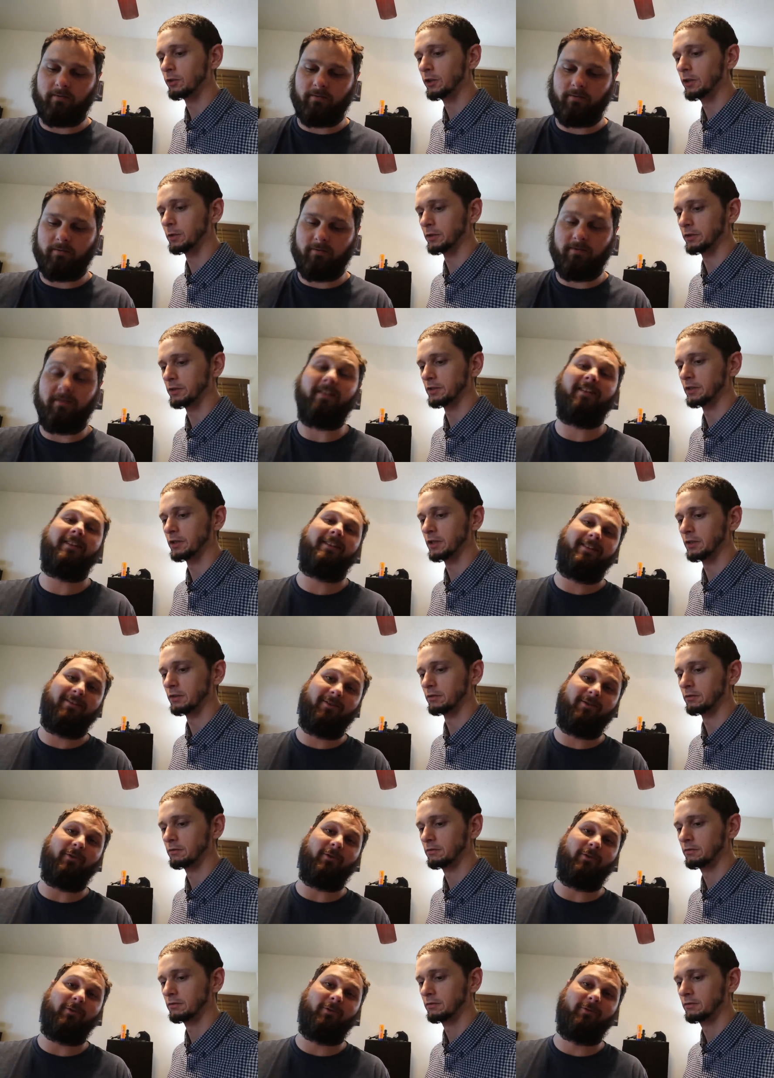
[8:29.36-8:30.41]
Speaker 1: really wants to know. It's
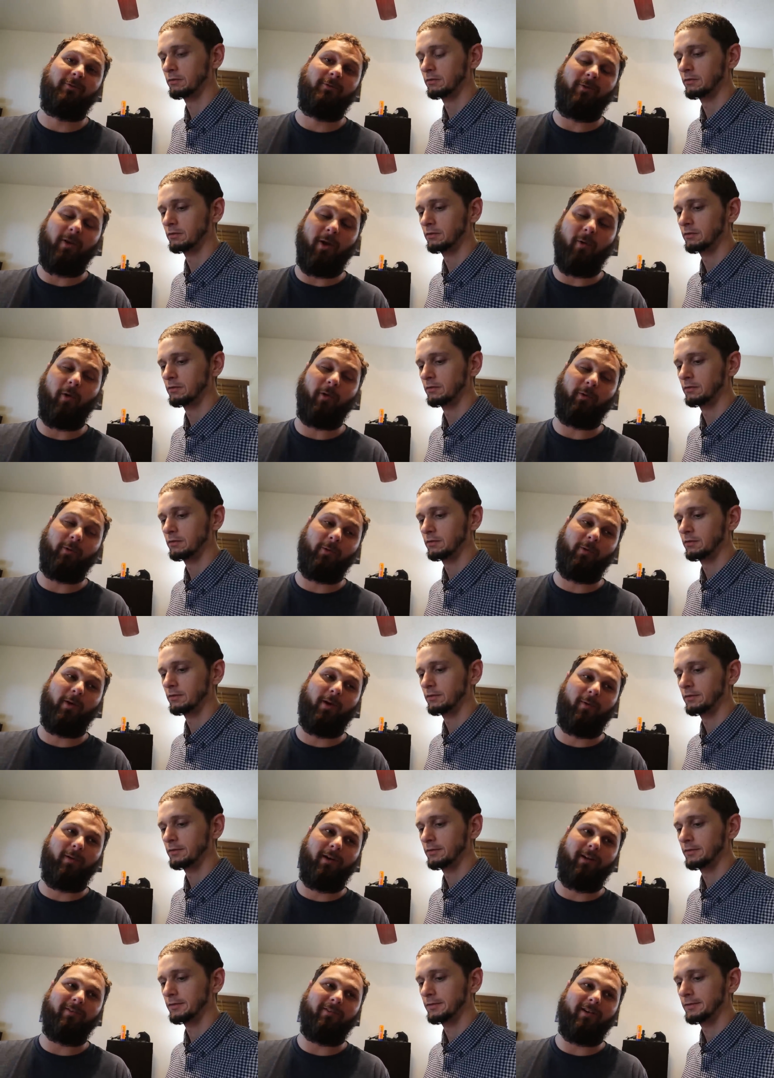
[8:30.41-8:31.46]
true.
Speaker 2: It worked really well
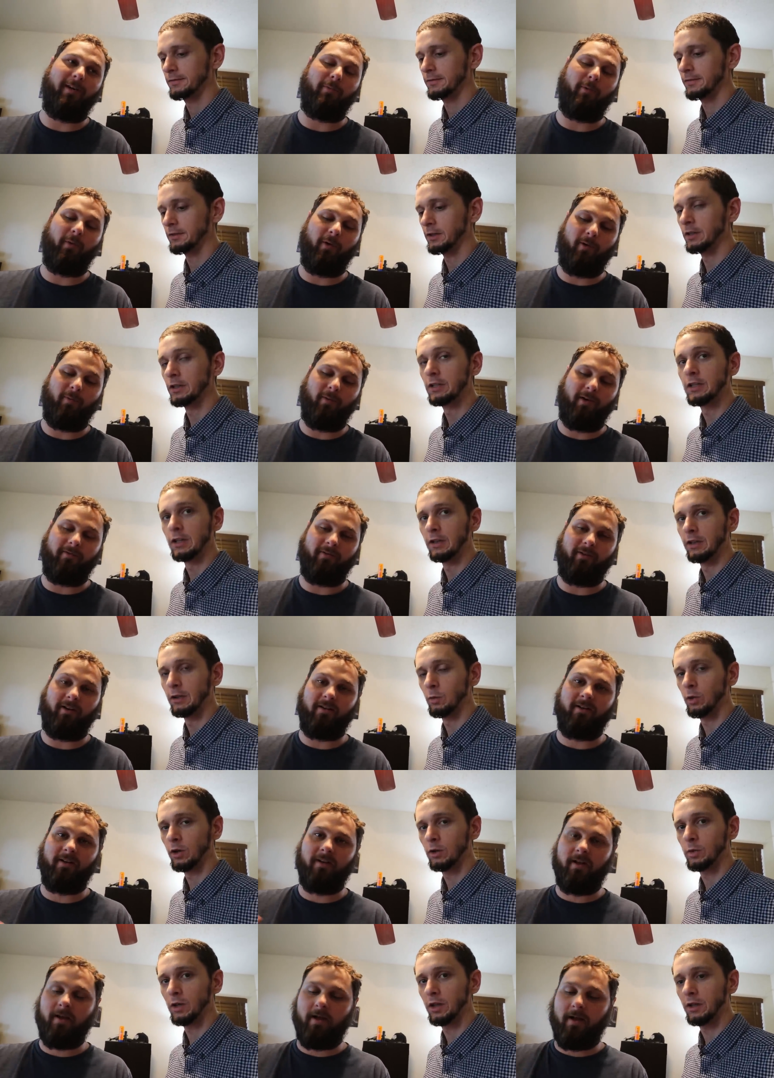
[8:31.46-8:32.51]
on Wi-Fi.
Speaker 1: But it did. It
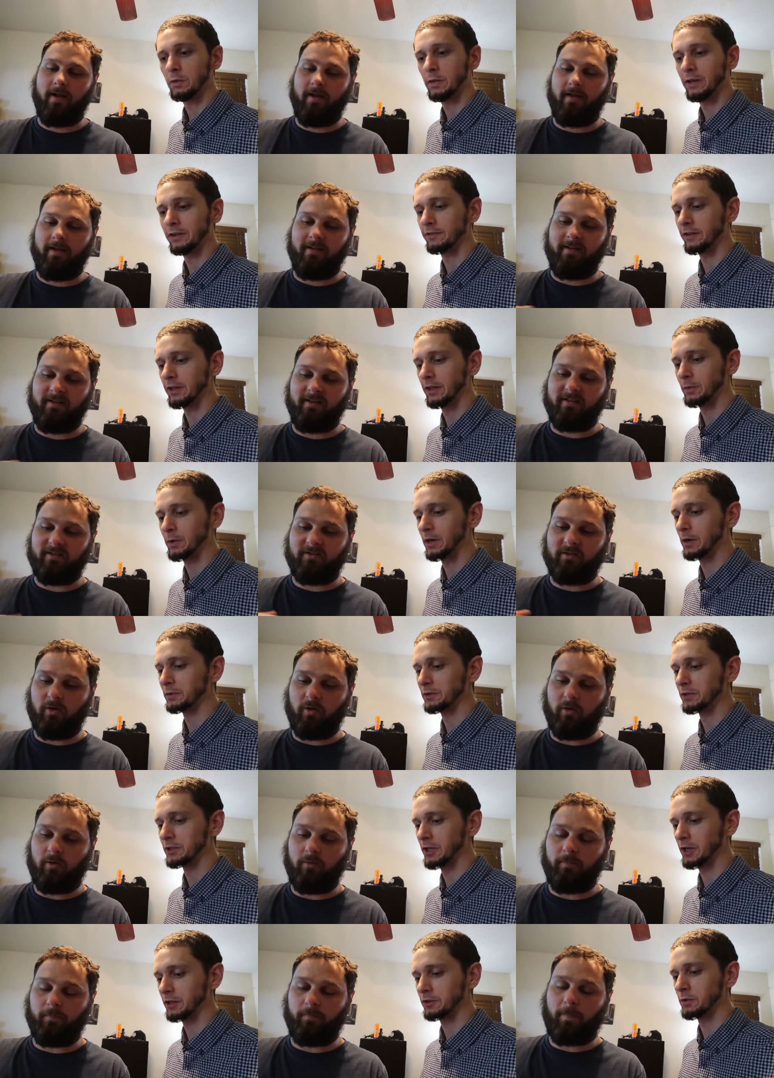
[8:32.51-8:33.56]
worked well on Wi-Fi. We were
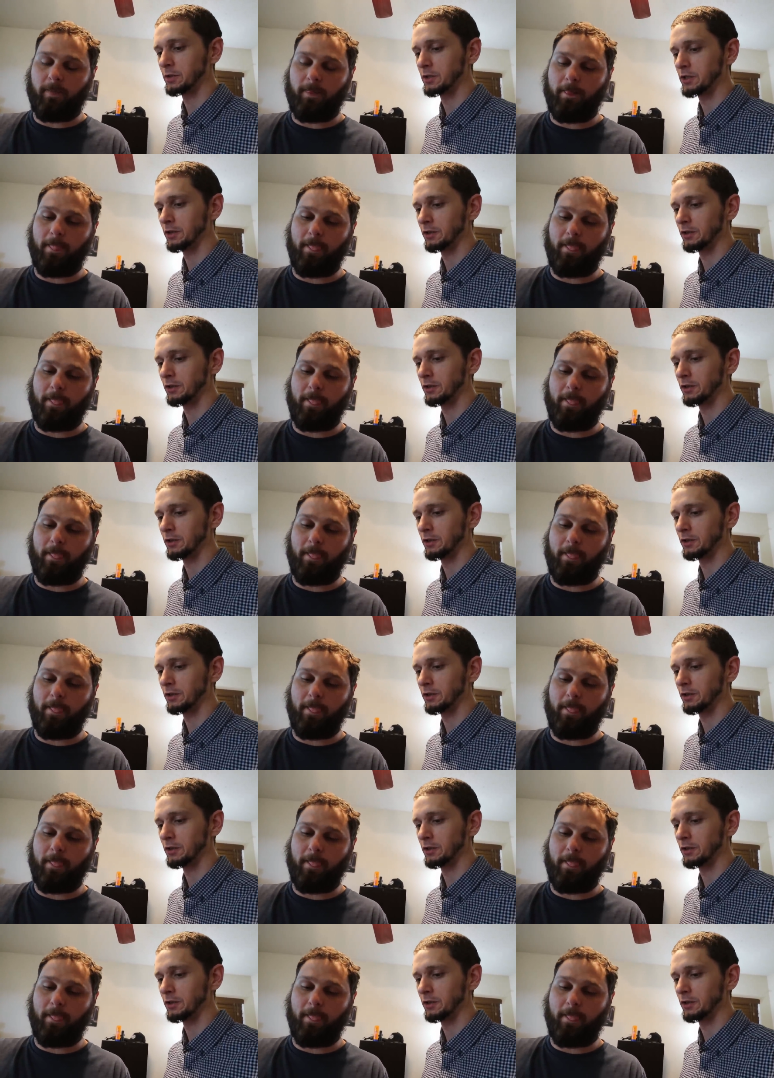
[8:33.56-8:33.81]
able to talk to each